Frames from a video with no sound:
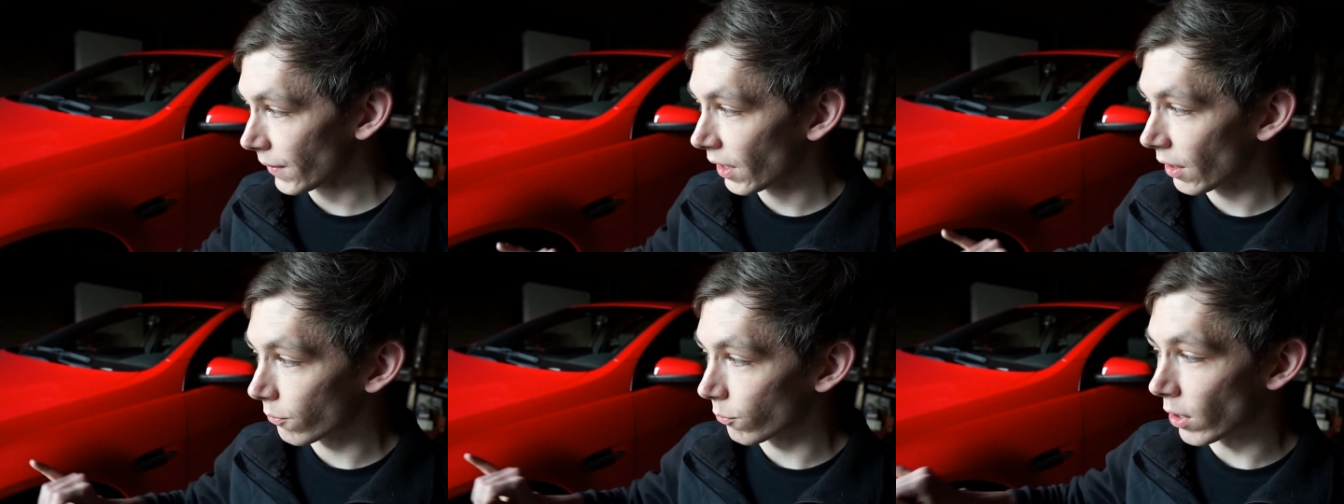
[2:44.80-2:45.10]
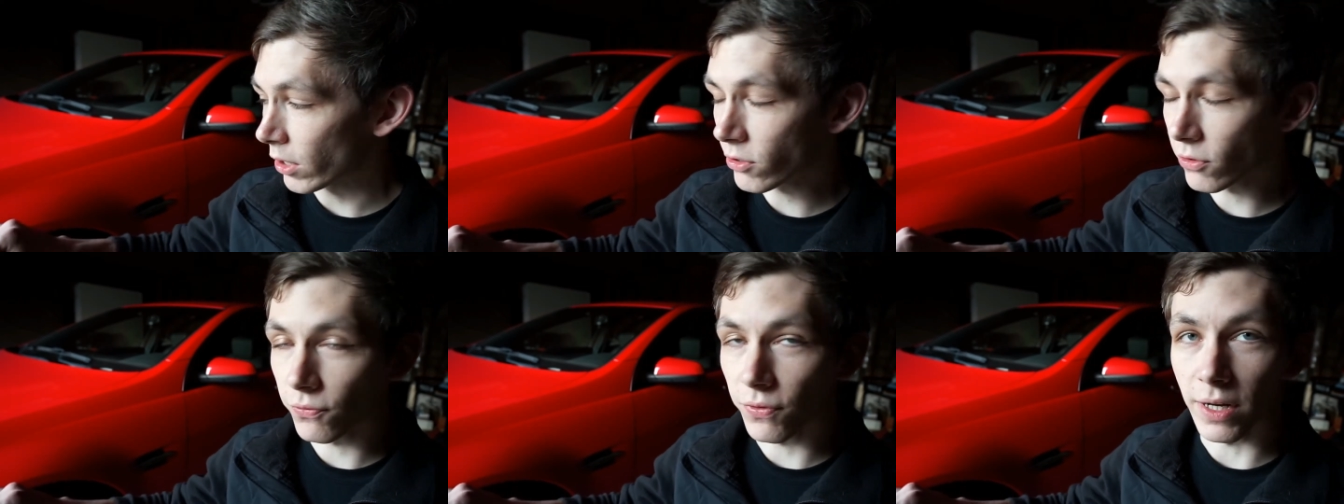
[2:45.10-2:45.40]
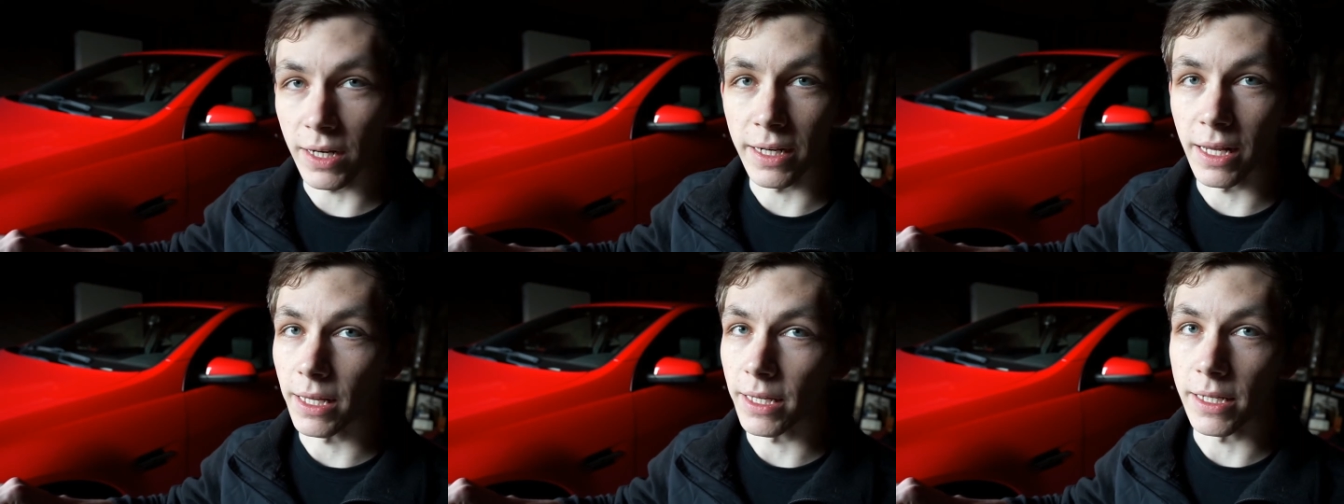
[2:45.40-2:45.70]

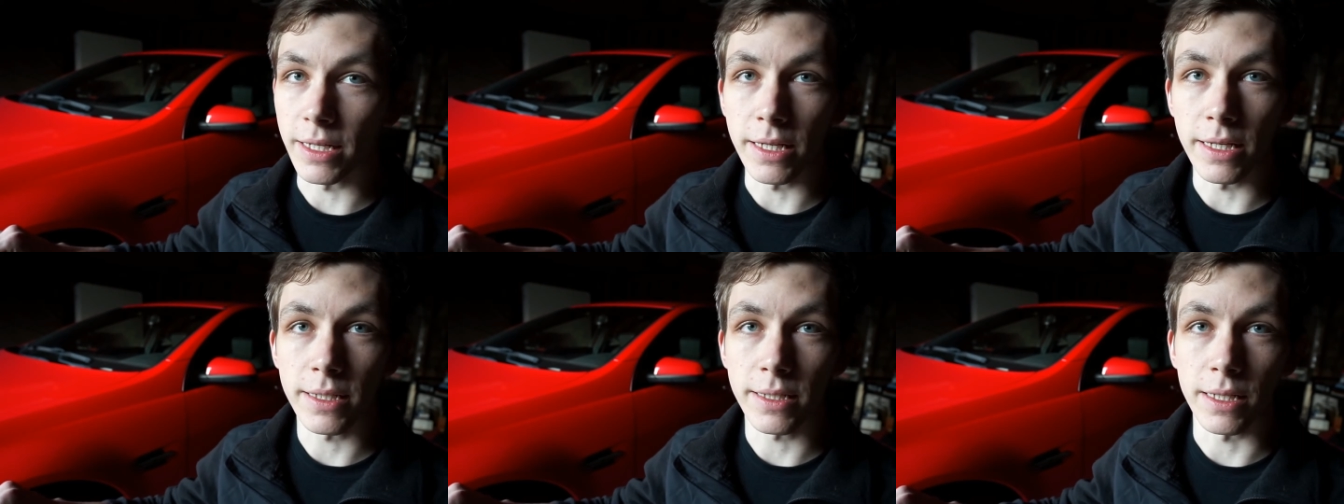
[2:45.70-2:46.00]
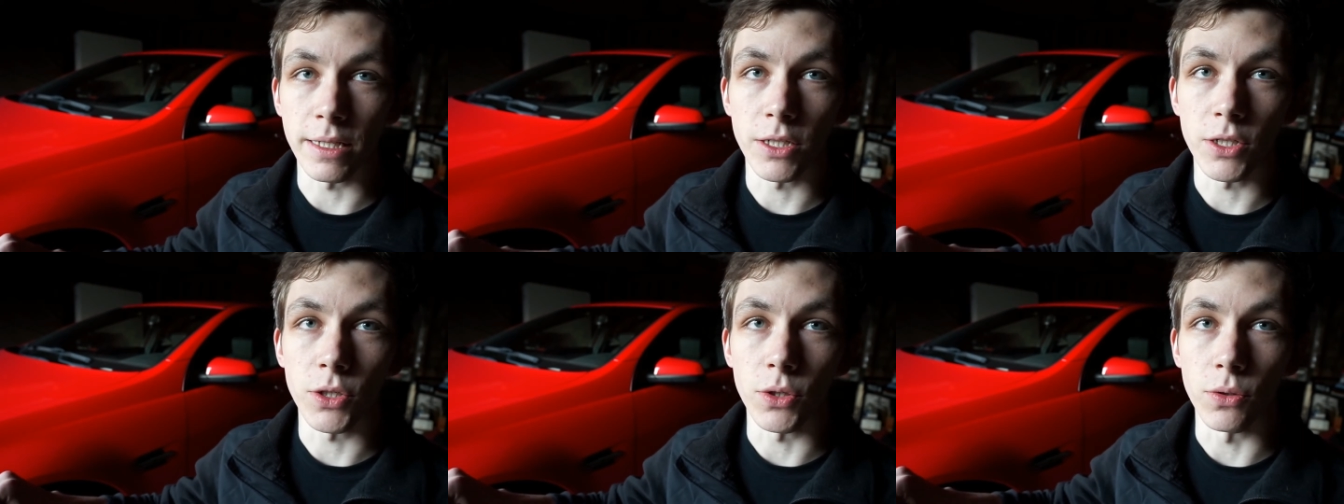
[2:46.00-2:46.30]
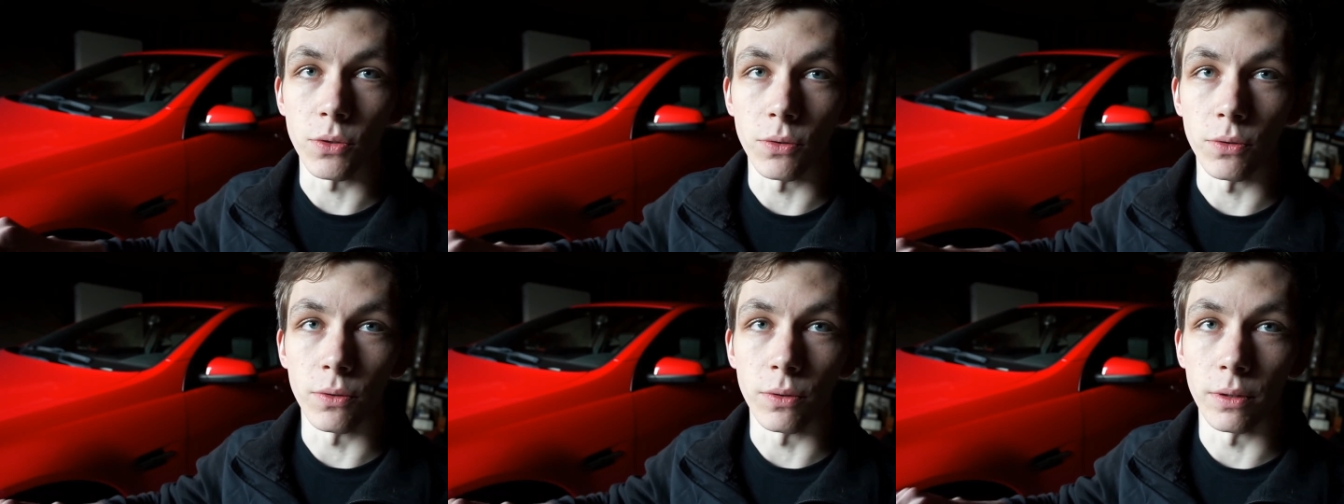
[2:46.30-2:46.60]
Retrofitting LEDs
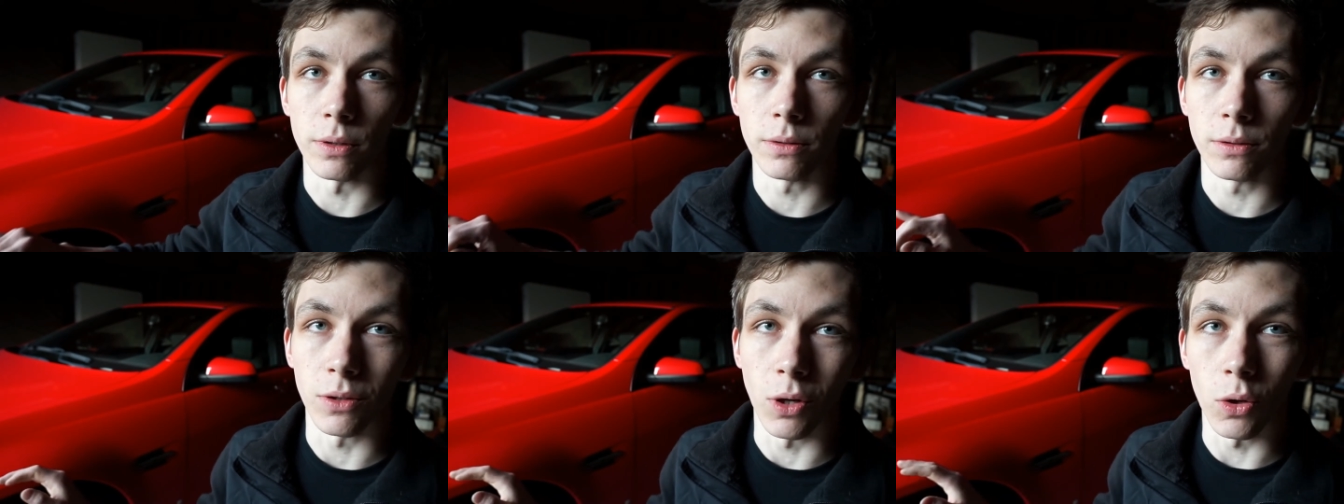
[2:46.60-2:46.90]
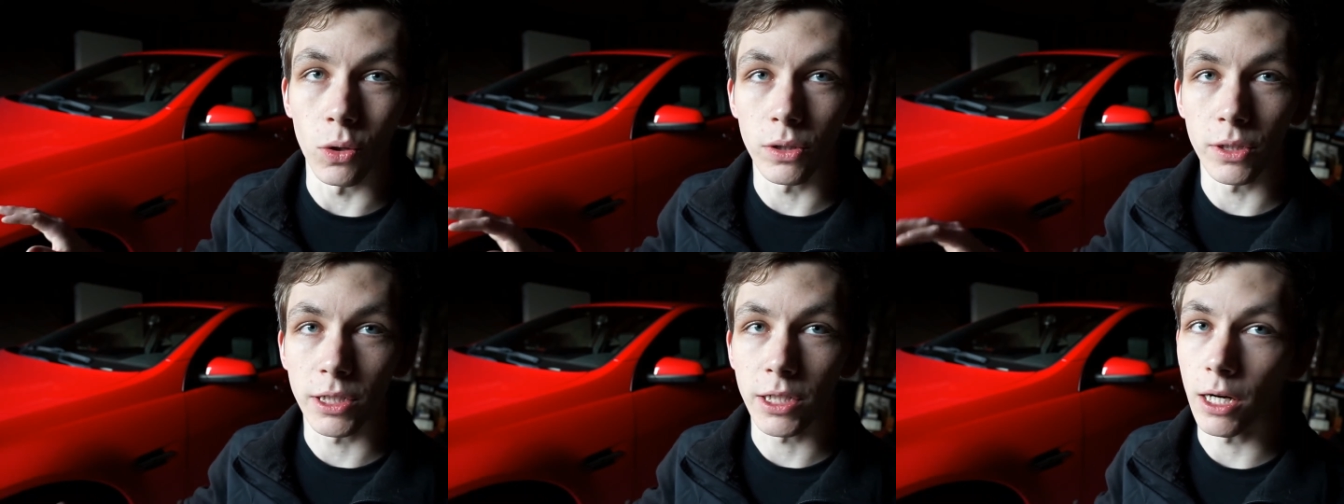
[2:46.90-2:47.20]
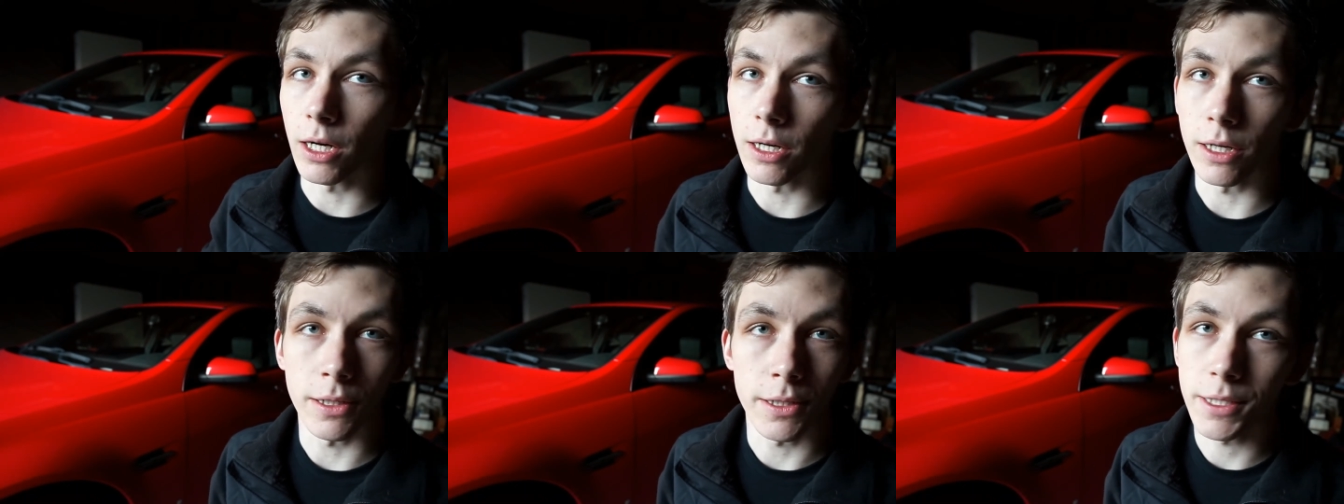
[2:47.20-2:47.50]
into older
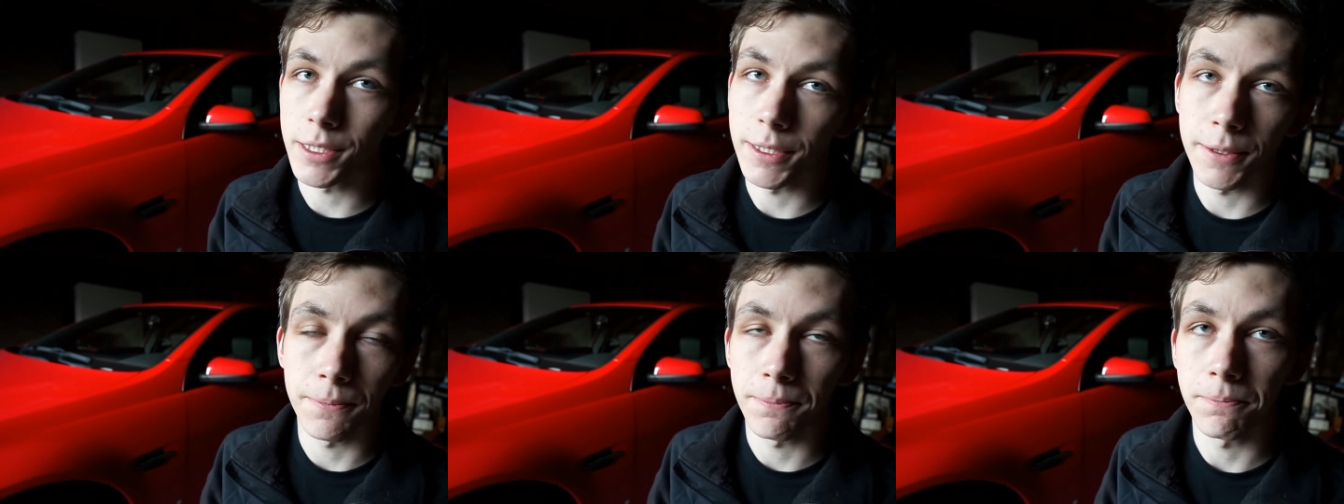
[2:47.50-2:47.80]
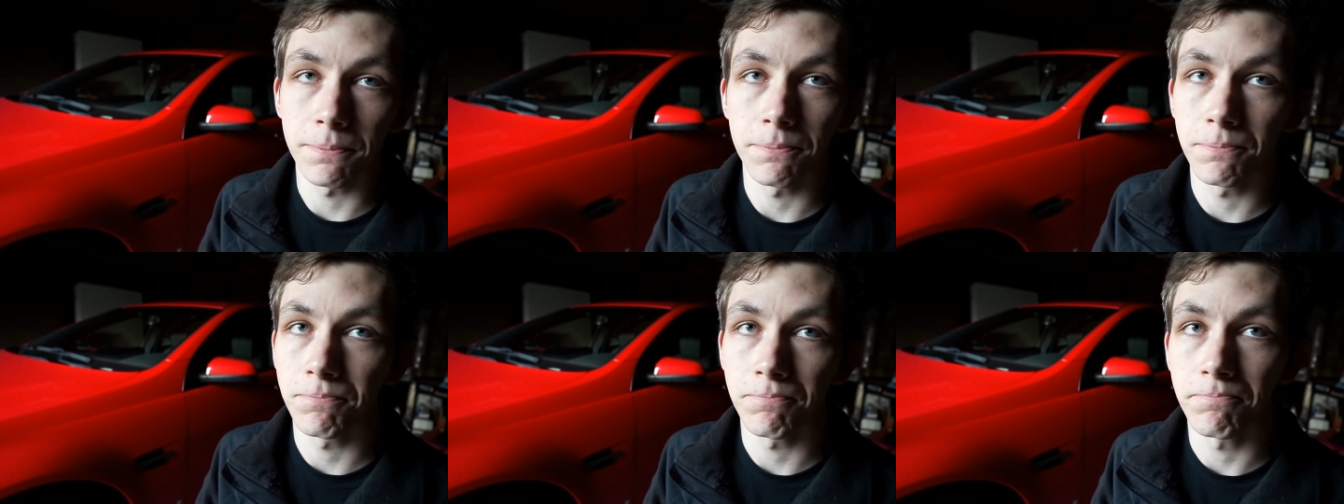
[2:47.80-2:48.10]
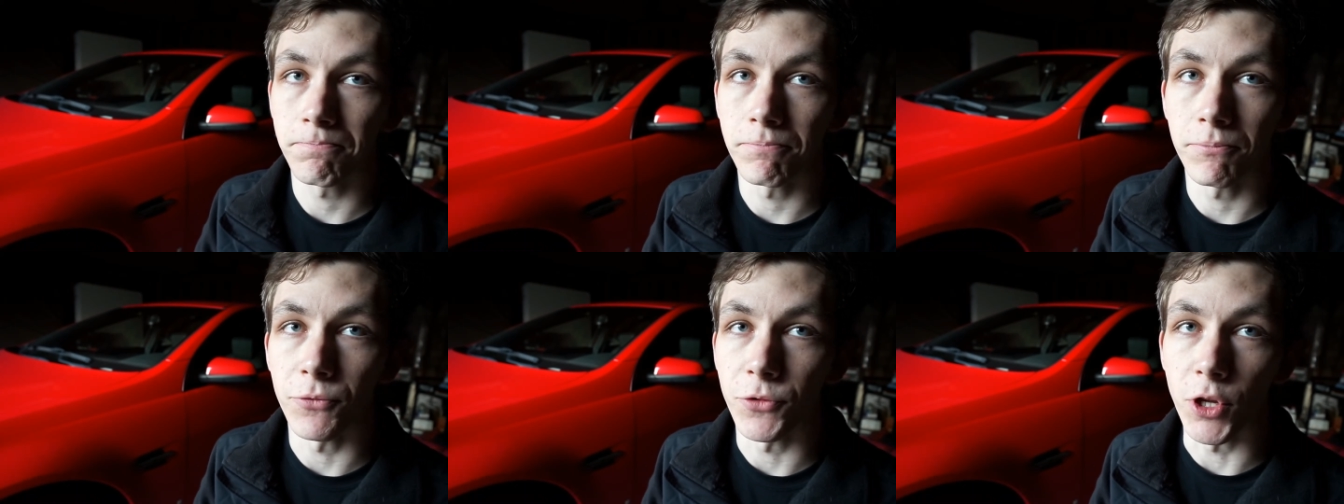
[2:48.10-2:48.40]
cars,
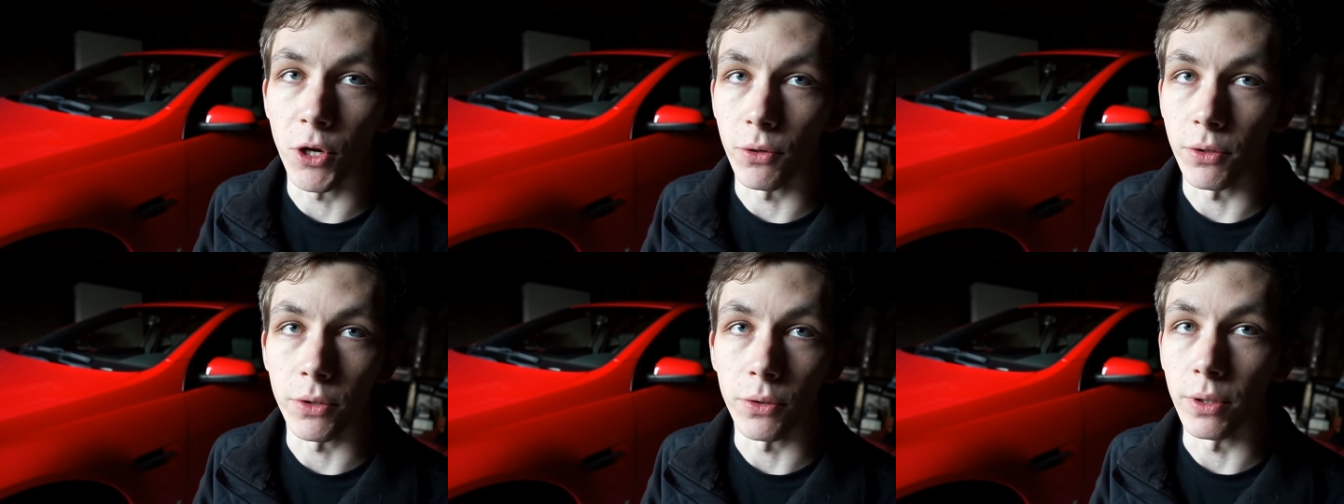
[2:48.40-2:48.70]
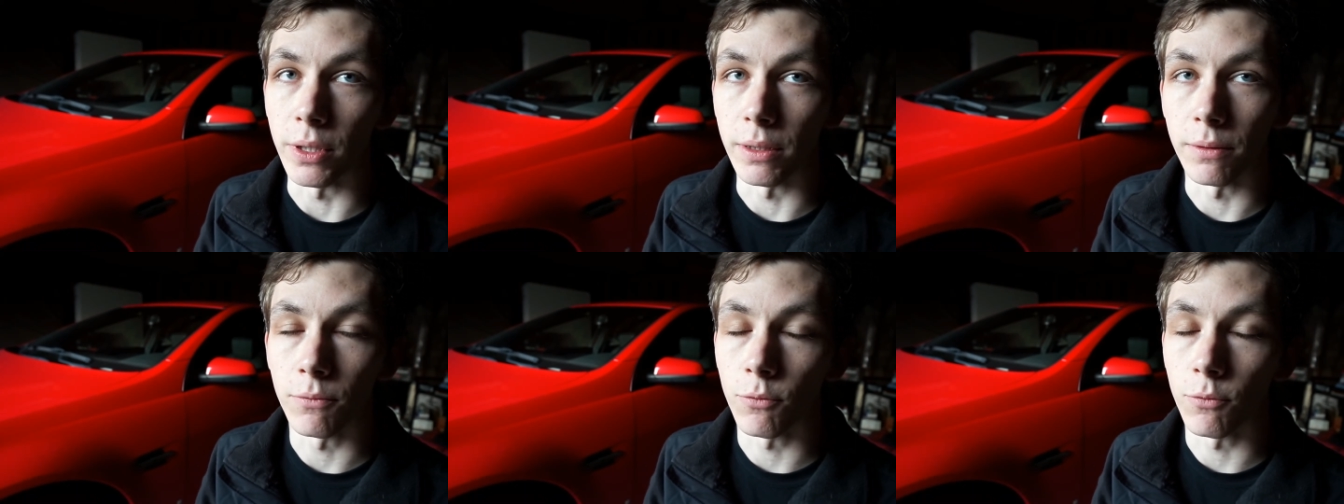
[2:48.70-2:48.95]
don't do it.